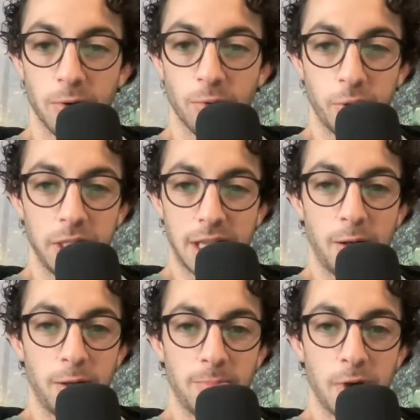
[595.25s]
really
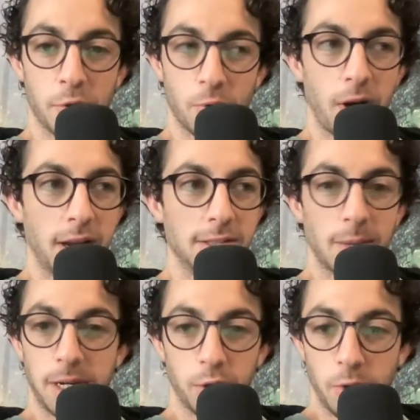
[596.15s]
tell him otherwise. I
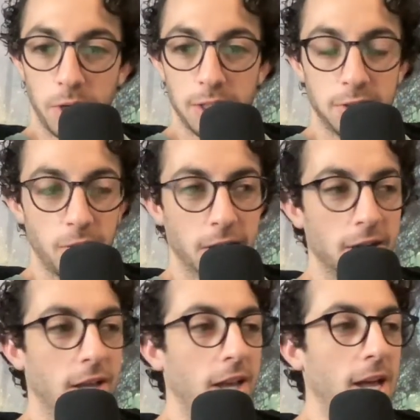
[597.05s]
mean, look what he's doing.